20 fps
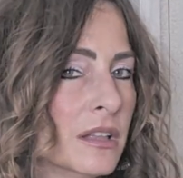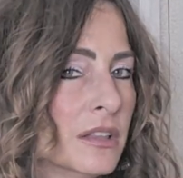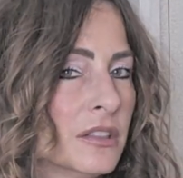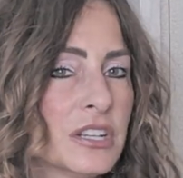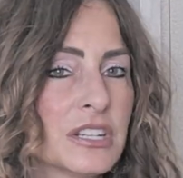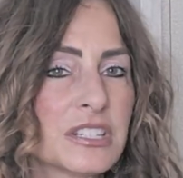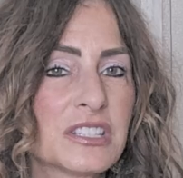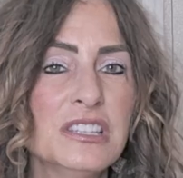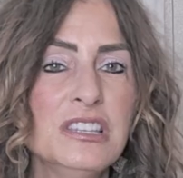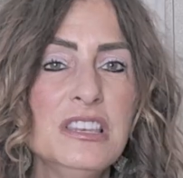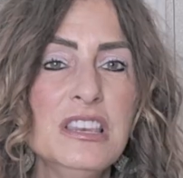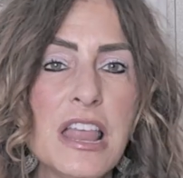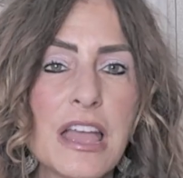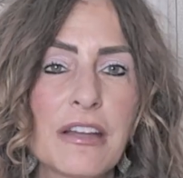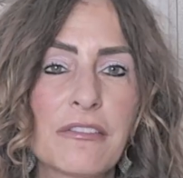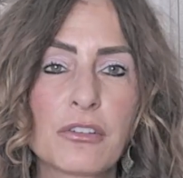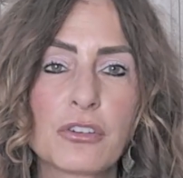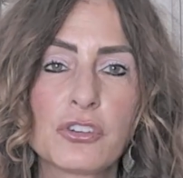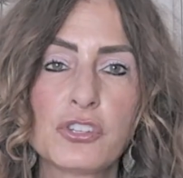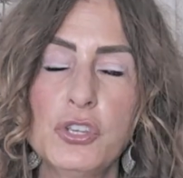there's
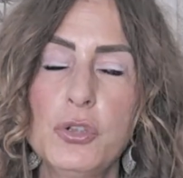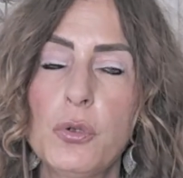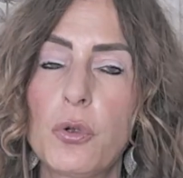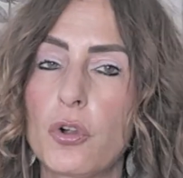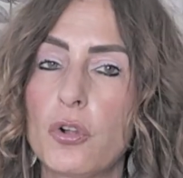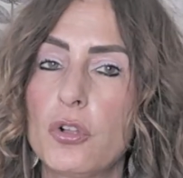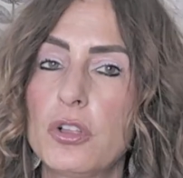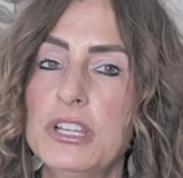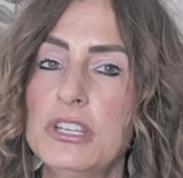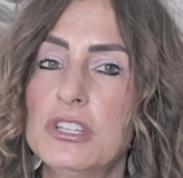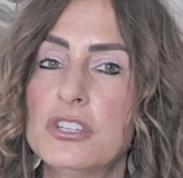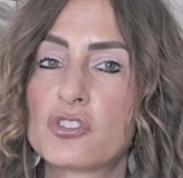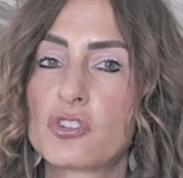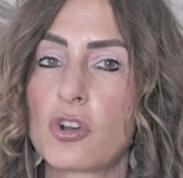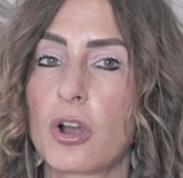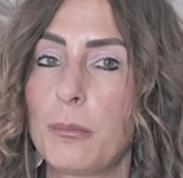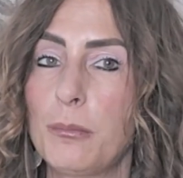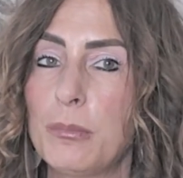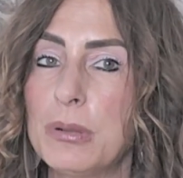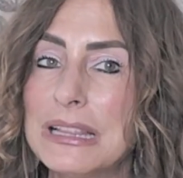never too early to
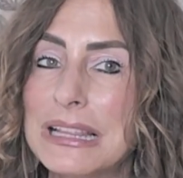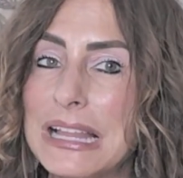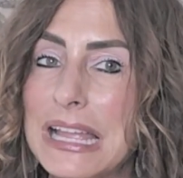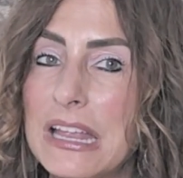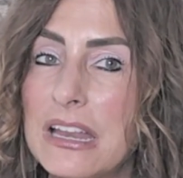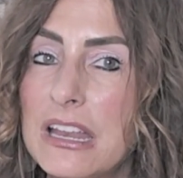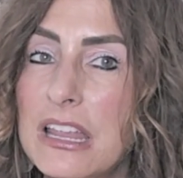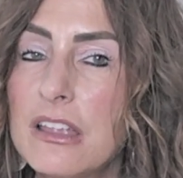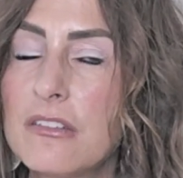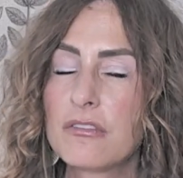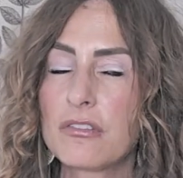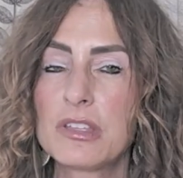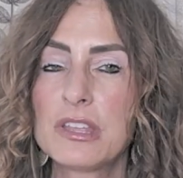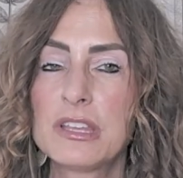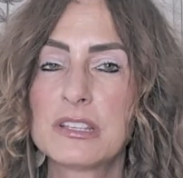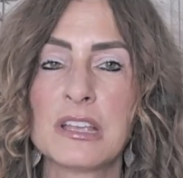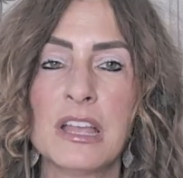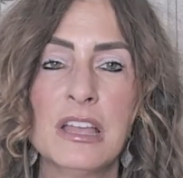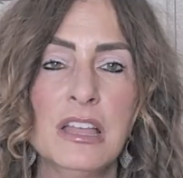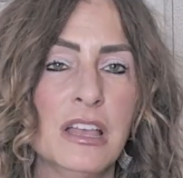start planning for
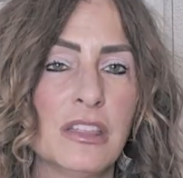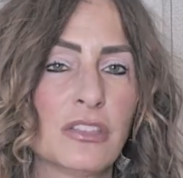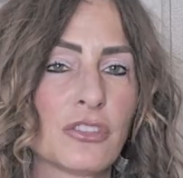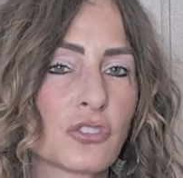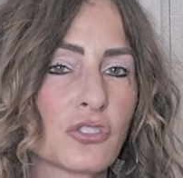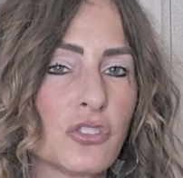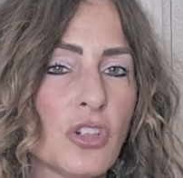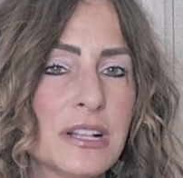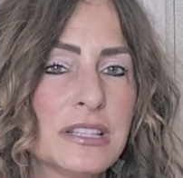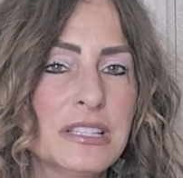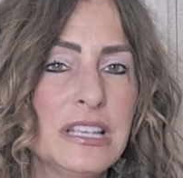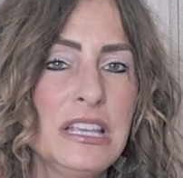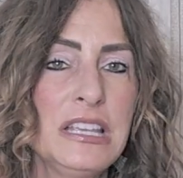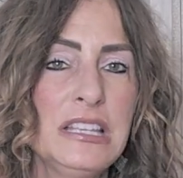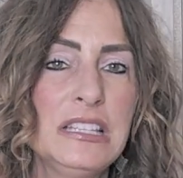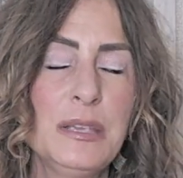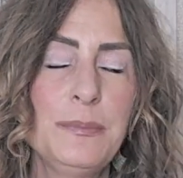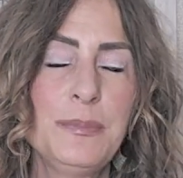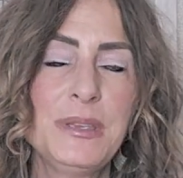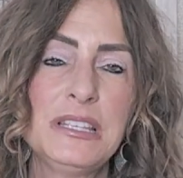this. There's lots of
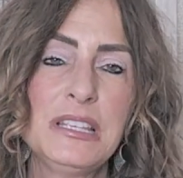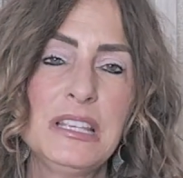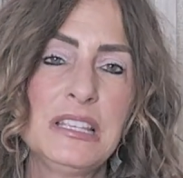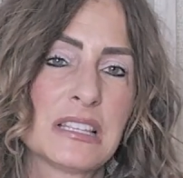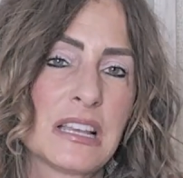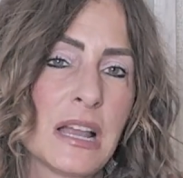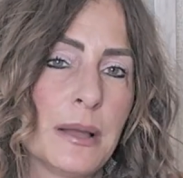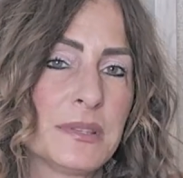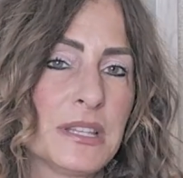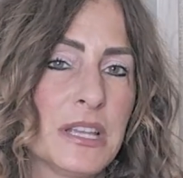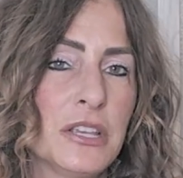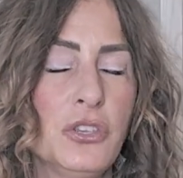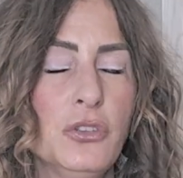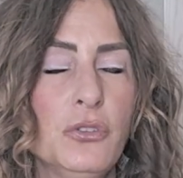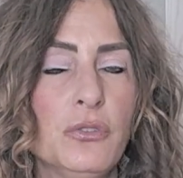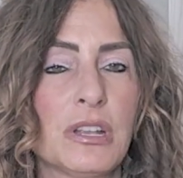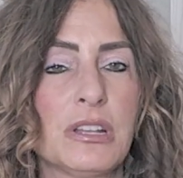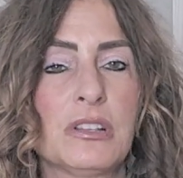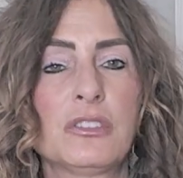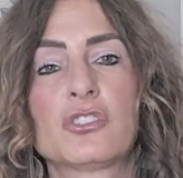easy peasy steps that
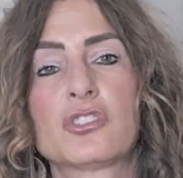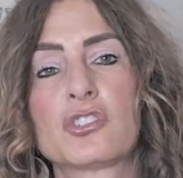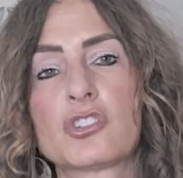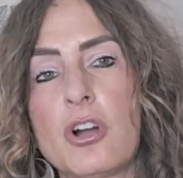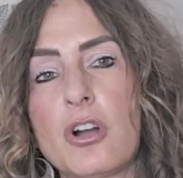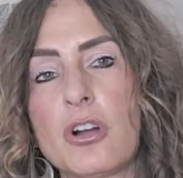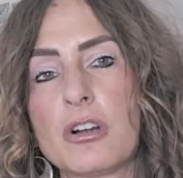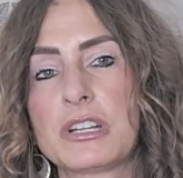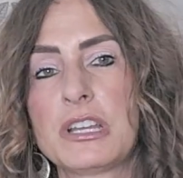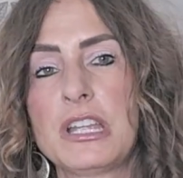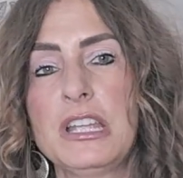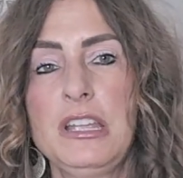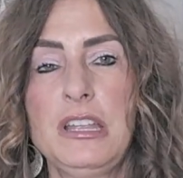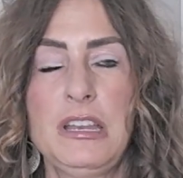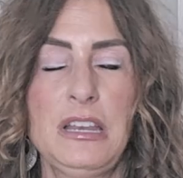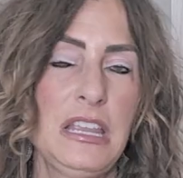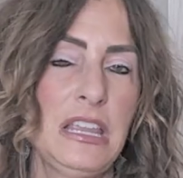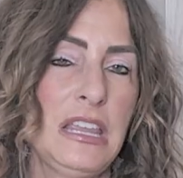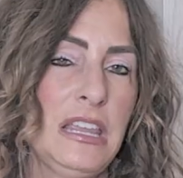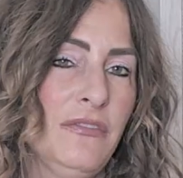you can start
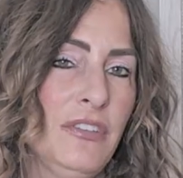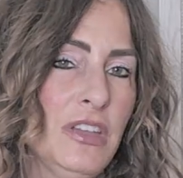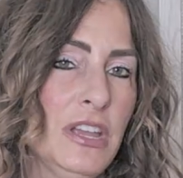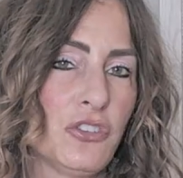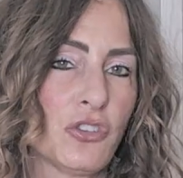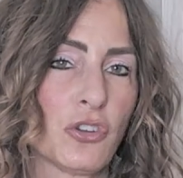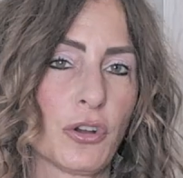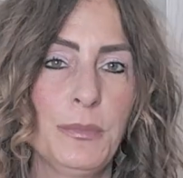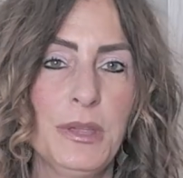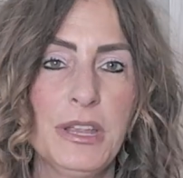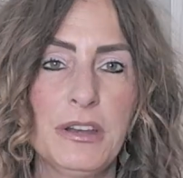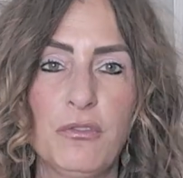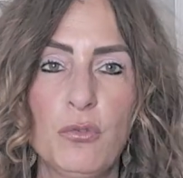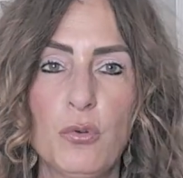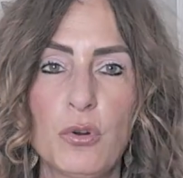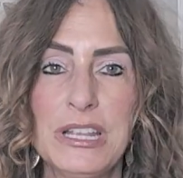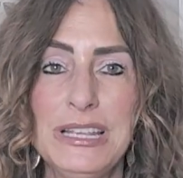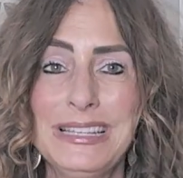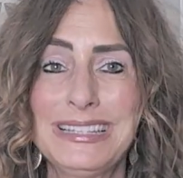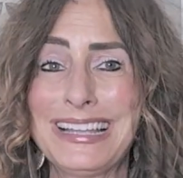in even your mid
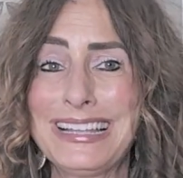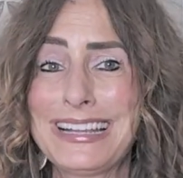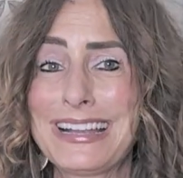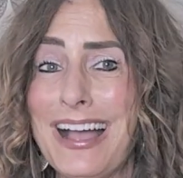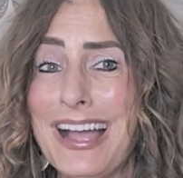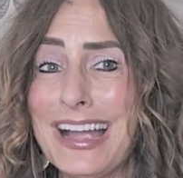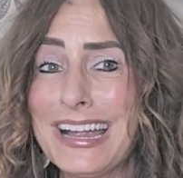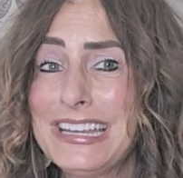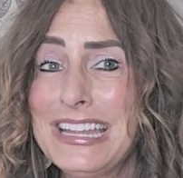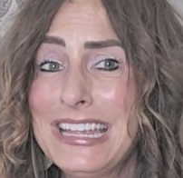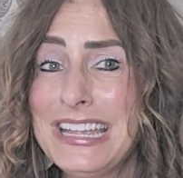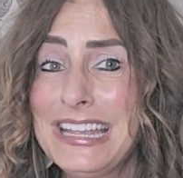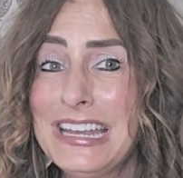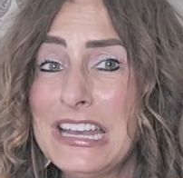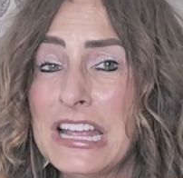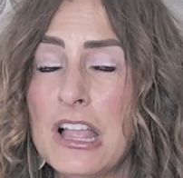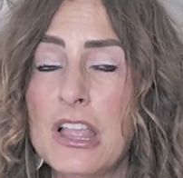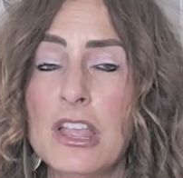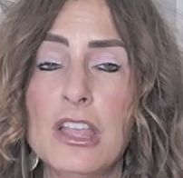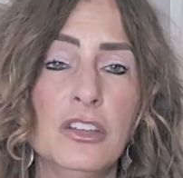40s, like I
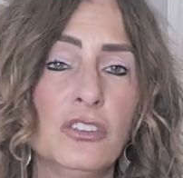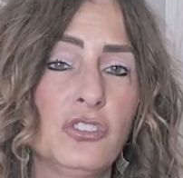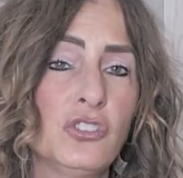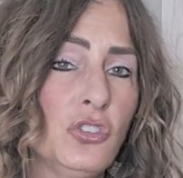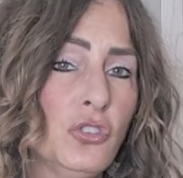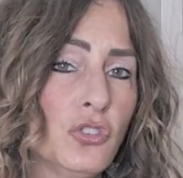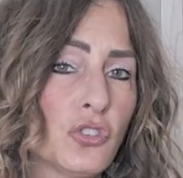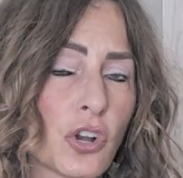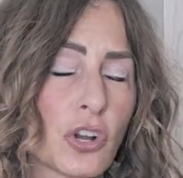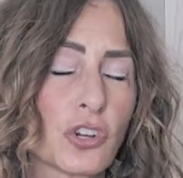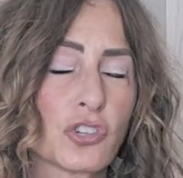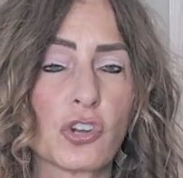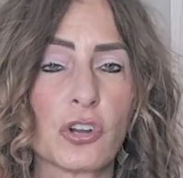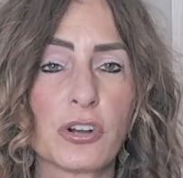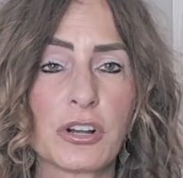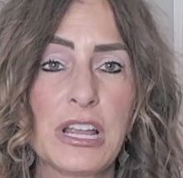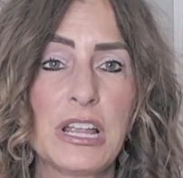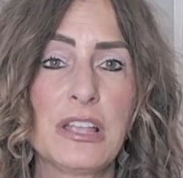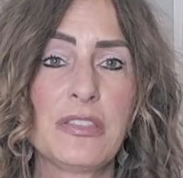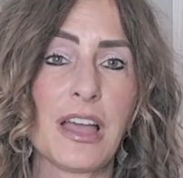did, to start
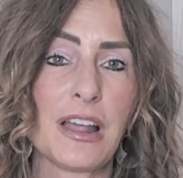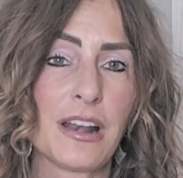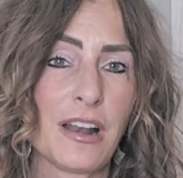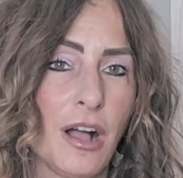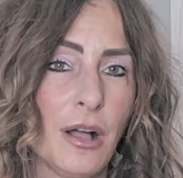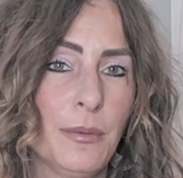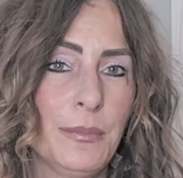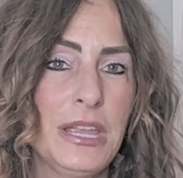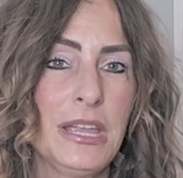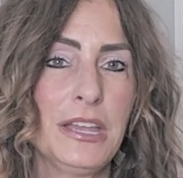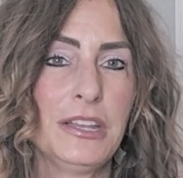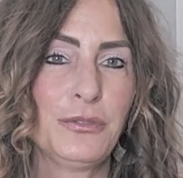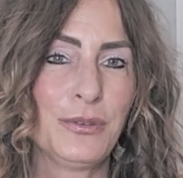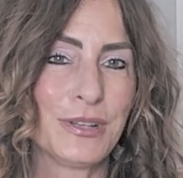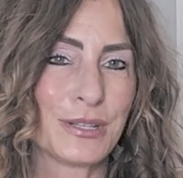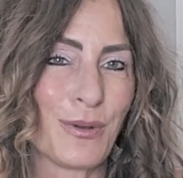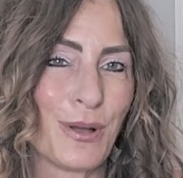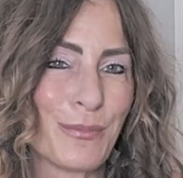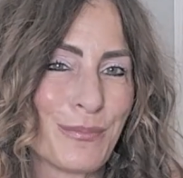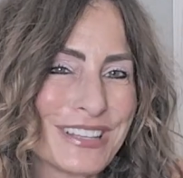turning that hobby into a
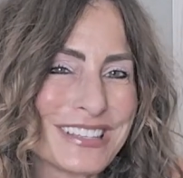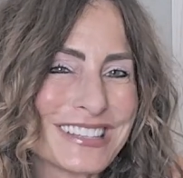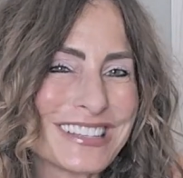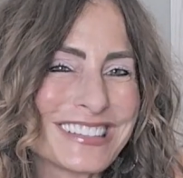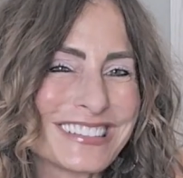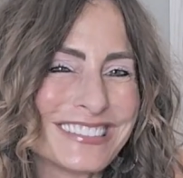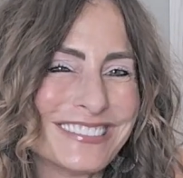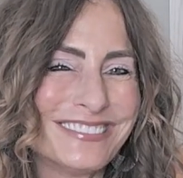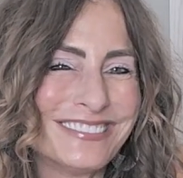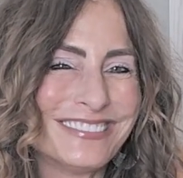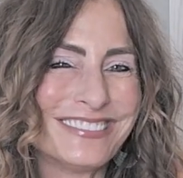small business.